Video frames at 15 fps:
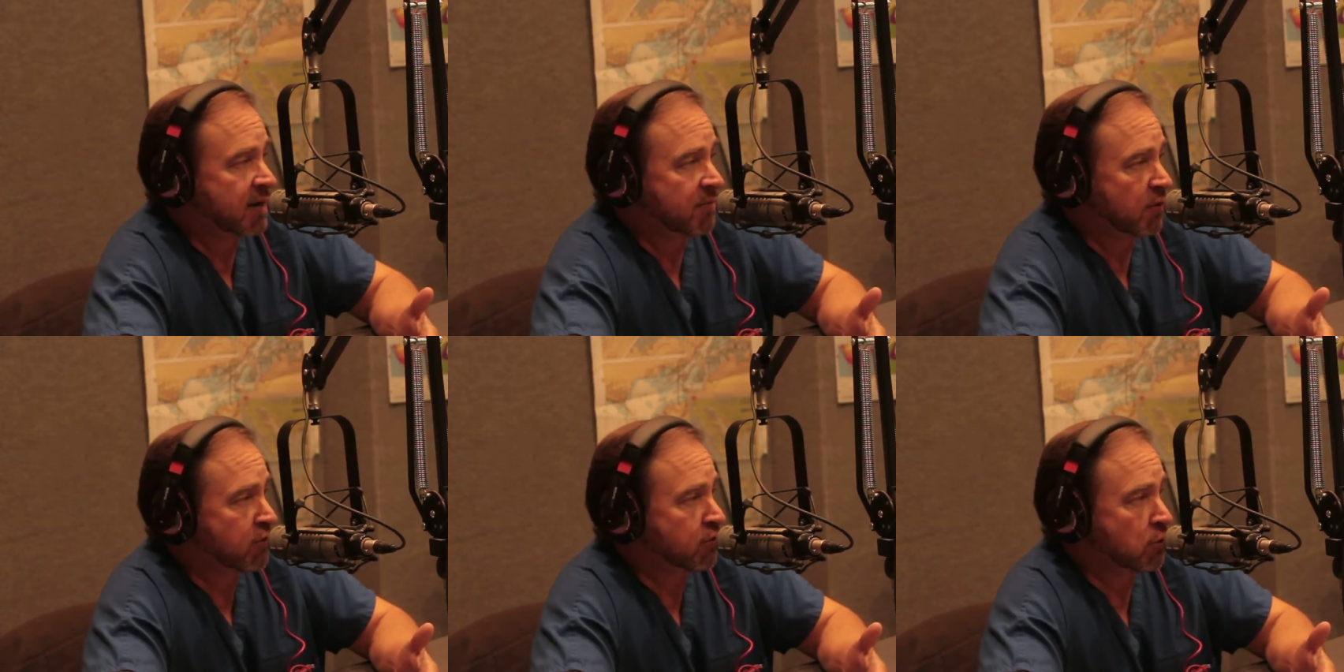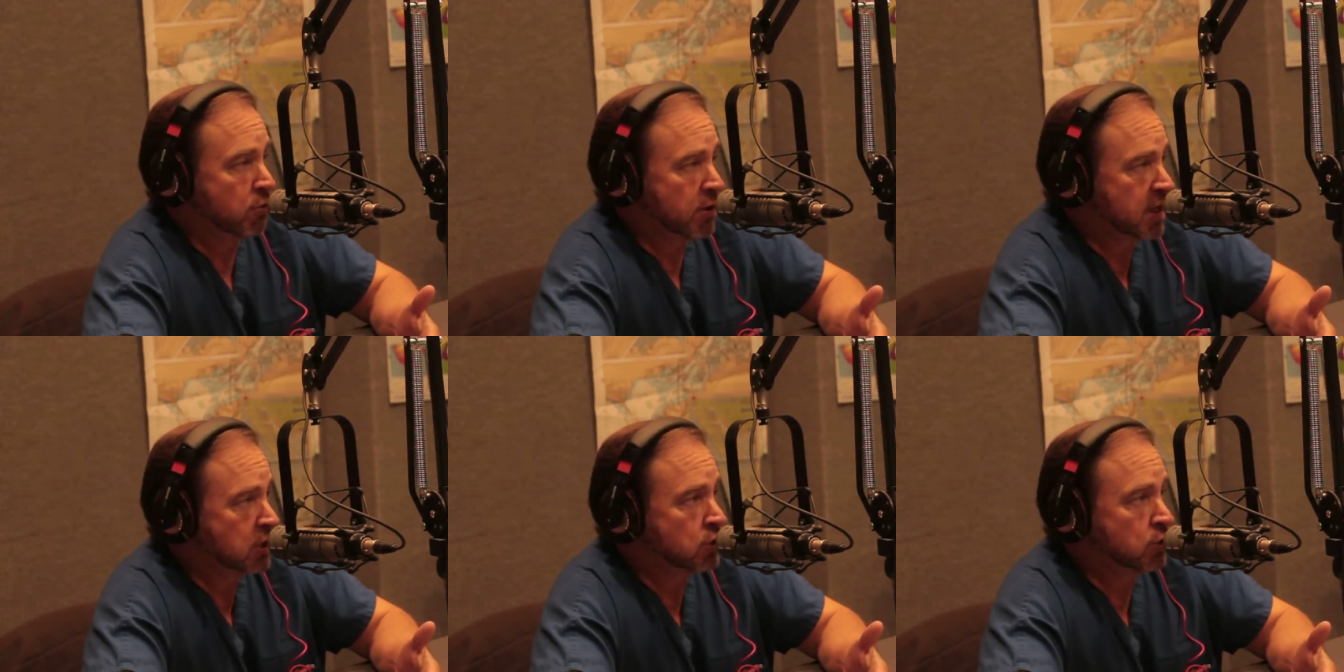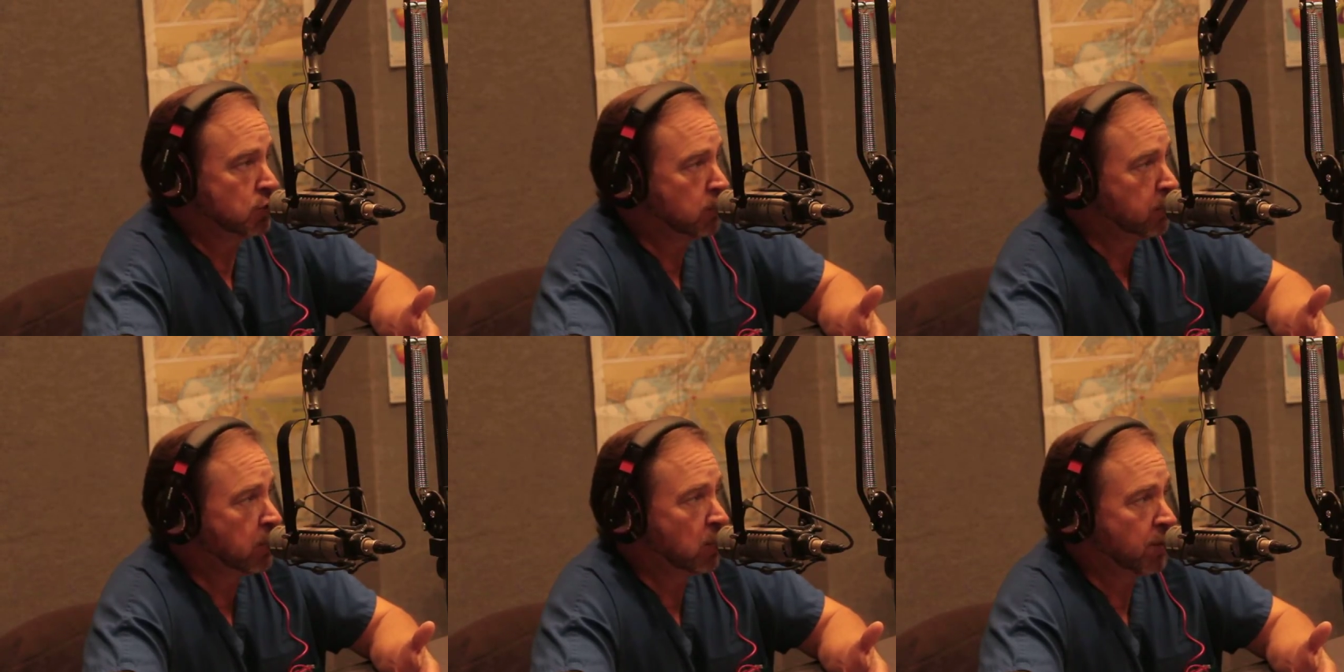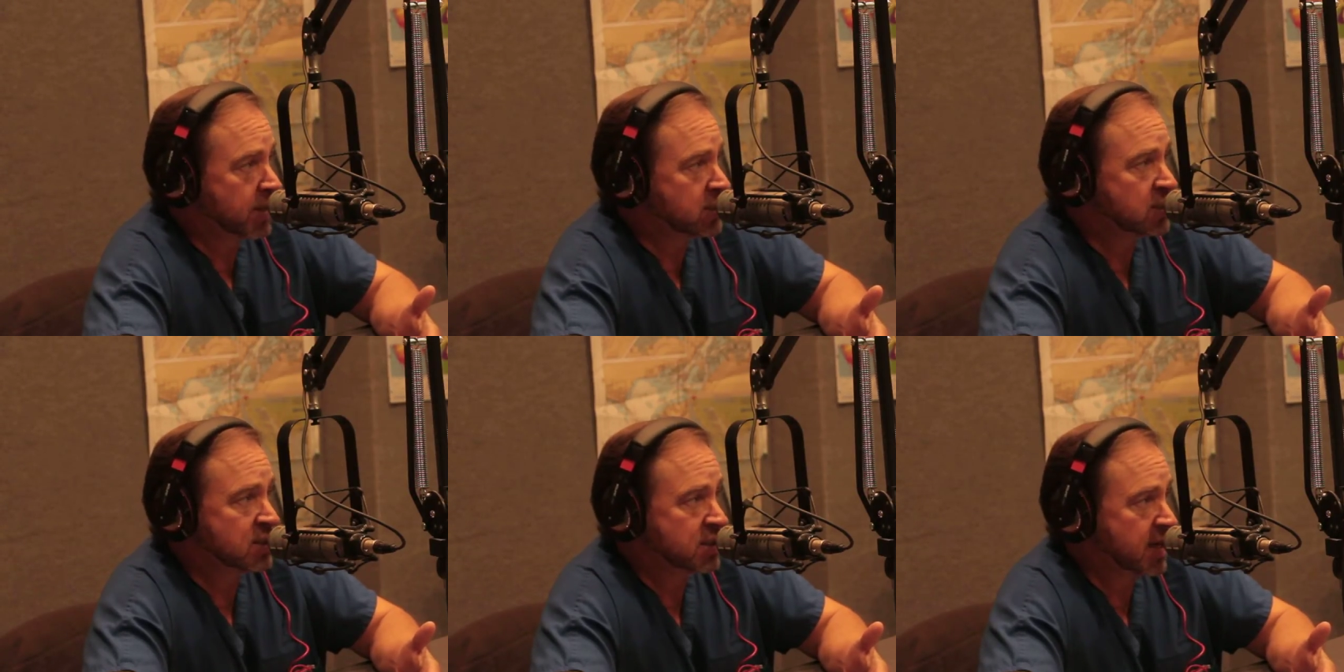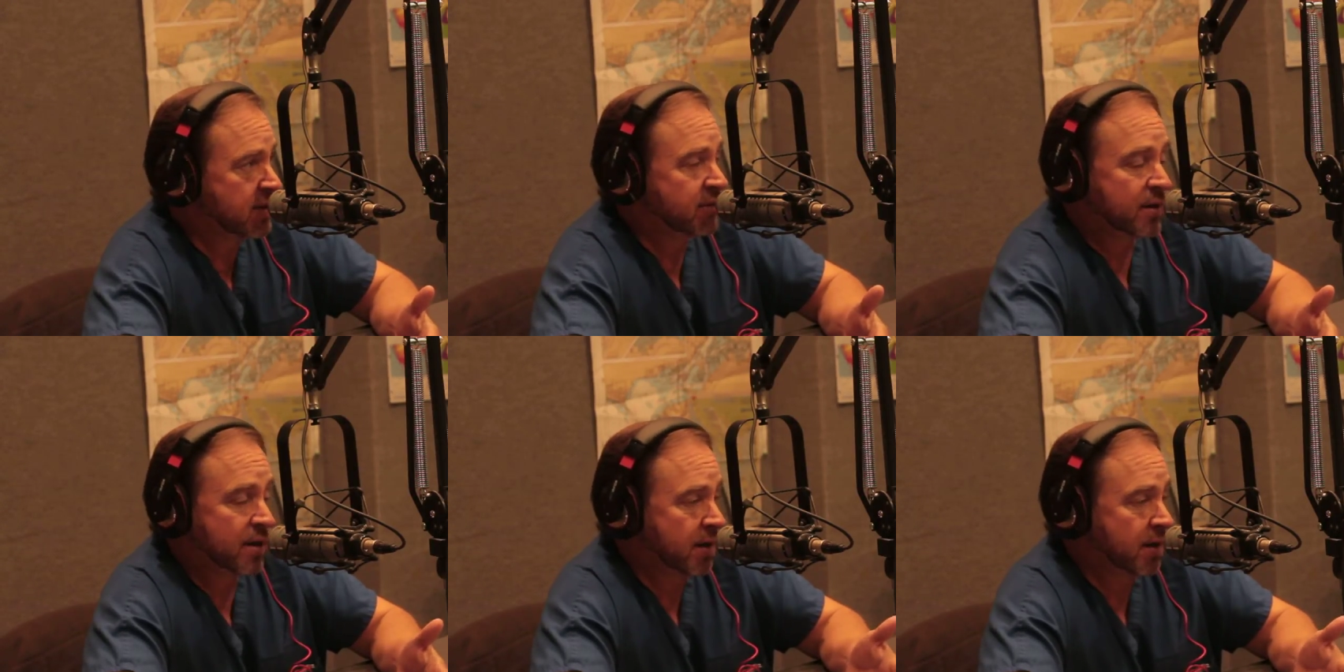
a 32.7?